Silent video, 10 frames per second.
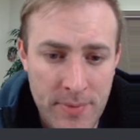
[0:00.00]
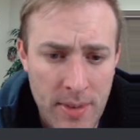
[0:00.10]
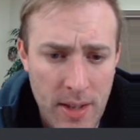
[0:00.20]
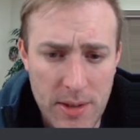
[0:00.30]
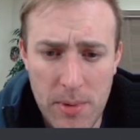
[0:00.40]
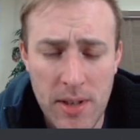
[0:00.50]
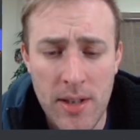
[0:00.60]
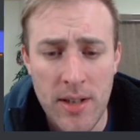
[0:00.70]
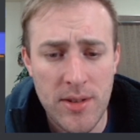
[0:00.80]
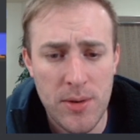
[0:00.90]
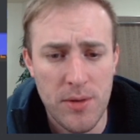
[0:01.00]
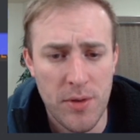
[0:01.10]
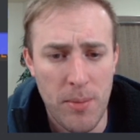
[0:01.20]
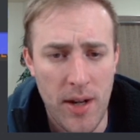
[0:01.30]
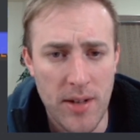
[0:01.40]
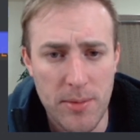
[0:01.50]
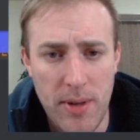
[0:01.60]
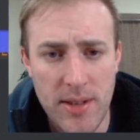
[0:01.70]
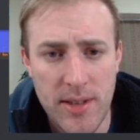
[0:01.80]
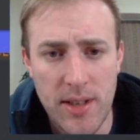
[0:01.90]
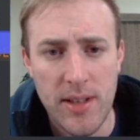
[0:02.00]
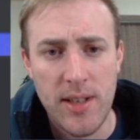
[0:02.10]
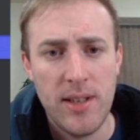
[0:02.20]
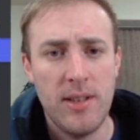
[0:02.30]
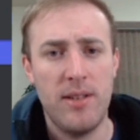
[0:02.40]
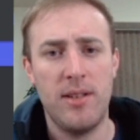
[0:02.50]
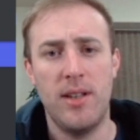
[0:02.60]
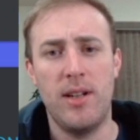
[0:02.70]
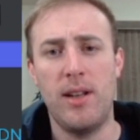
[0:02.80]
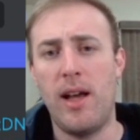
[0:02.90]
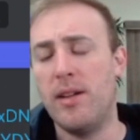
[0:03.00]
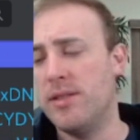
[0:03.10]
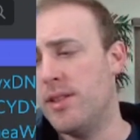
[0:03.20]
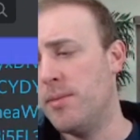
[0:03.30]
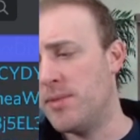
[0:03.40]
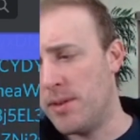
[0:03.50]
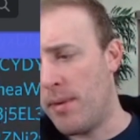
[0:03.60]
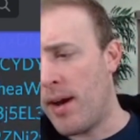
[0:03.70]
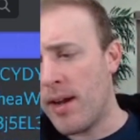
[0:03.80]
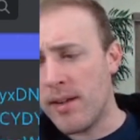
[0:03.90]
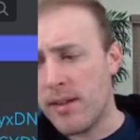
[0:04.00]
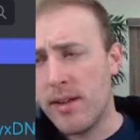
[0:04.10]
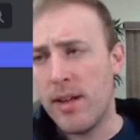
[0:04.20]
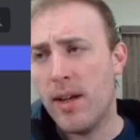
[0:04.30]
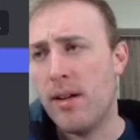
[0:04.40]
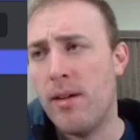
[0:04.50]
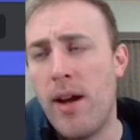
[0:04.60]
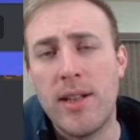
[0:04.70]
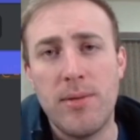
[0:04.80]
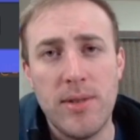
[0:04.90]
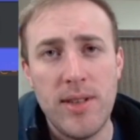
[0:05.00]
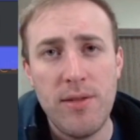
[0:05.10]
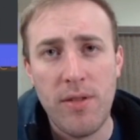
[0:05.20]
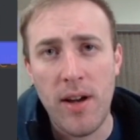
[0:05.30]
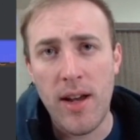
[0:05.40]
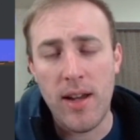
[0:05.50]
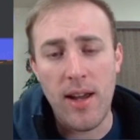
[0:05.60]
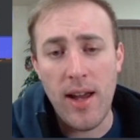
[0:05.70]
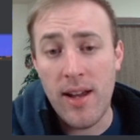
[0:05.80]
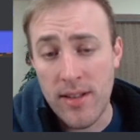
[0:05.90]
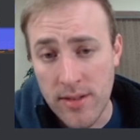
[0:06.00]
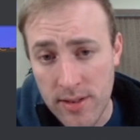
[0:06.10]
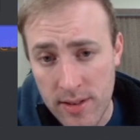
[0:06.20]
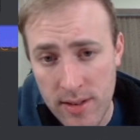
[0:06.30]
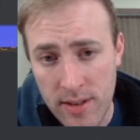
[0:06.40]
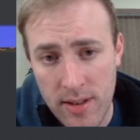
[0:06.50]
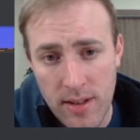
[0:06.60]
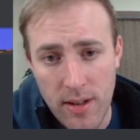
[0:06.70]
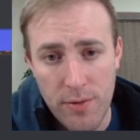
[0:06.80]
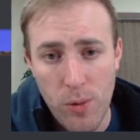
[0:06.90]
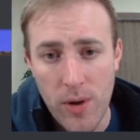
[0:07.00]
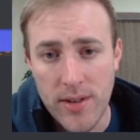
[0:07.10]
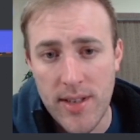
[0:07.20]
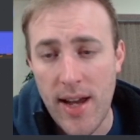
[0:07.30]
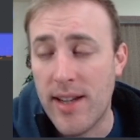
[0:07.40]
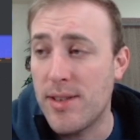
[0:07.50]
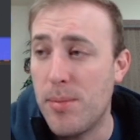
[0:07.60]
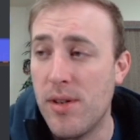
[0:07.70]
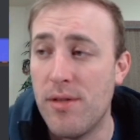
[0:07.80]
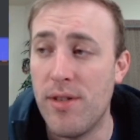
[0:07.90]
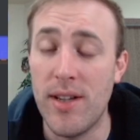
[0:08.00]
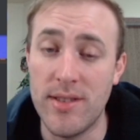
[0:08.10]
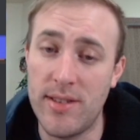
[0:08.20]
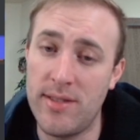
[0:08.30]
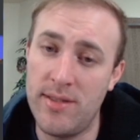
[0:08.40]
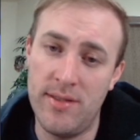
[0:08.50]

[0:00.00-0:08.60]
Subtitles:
It's a really nice tool for miners. Basically, it allows them to mine, interact with DeFi, and avoid taxable events.